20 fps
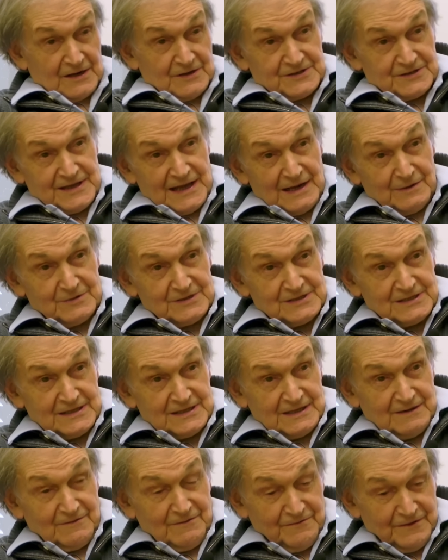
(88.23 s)
Because that was
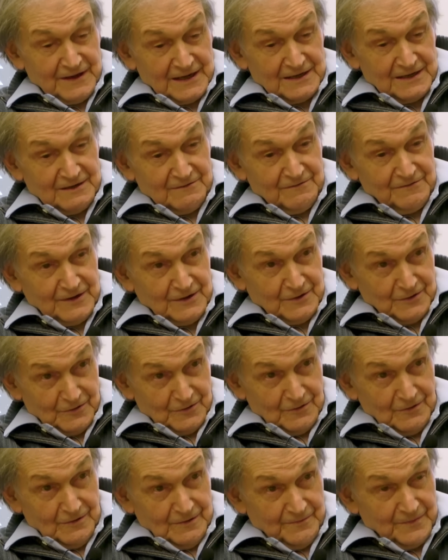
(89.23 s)
the Wigner
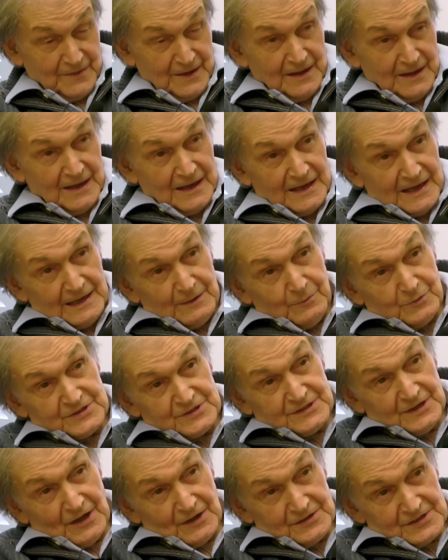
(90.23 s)
view. He
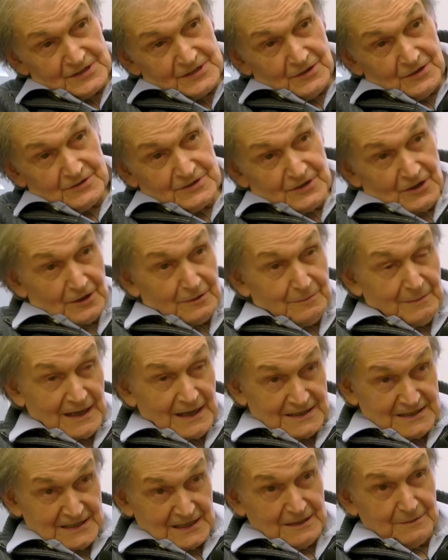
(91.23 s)
was not so
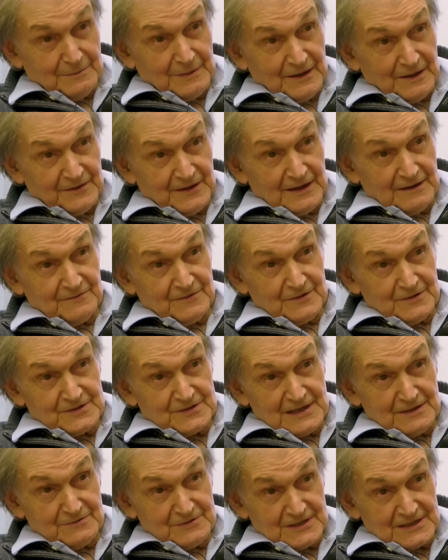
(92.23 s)
dogmatic about that view
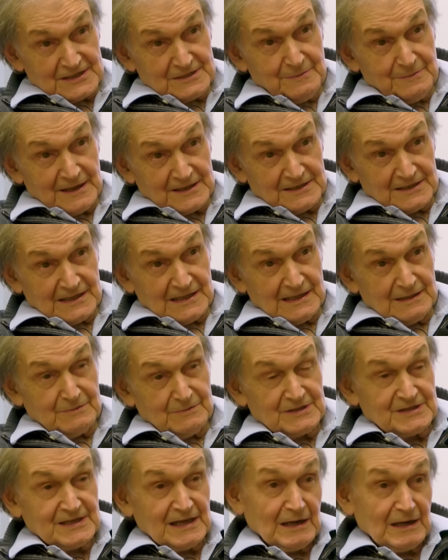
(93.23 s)
as I was expecting. He
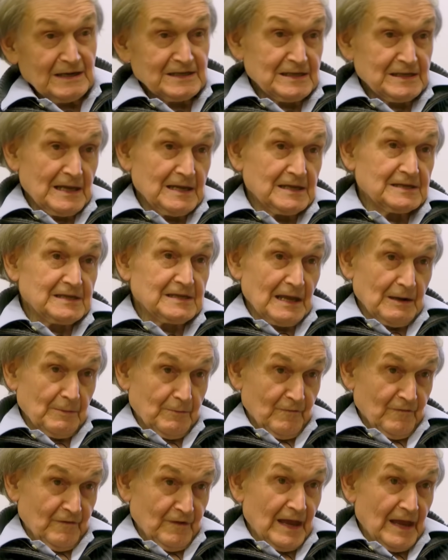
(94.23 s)
was saying it's a, it's a,
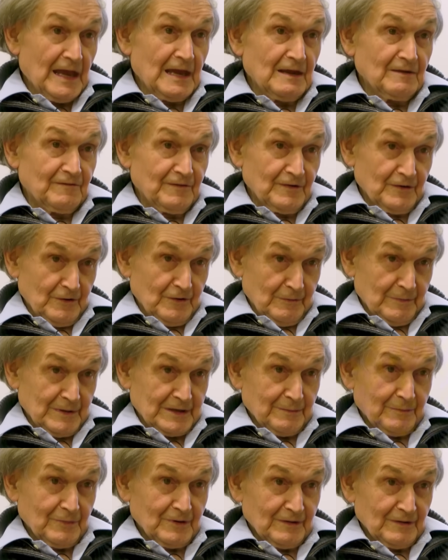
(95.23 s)
a view,
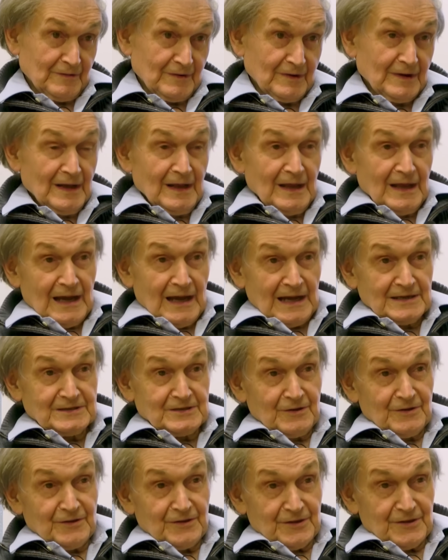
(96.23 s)
but a point of view. I
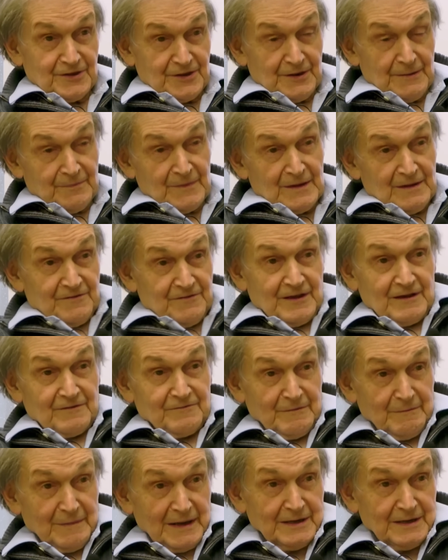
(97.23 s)
don't think
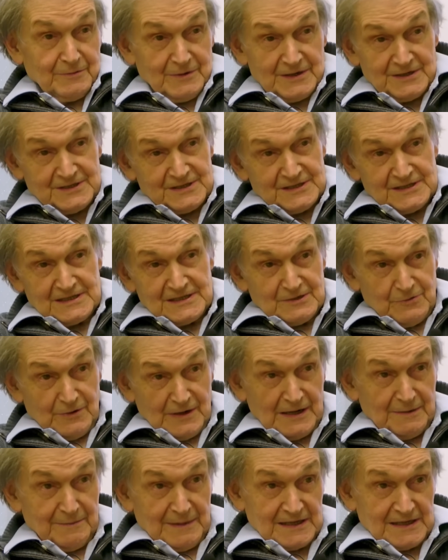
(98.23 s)
for many reasons it
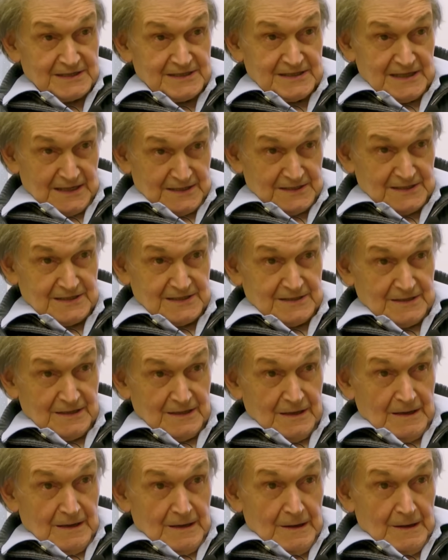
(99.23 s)
really makes sense.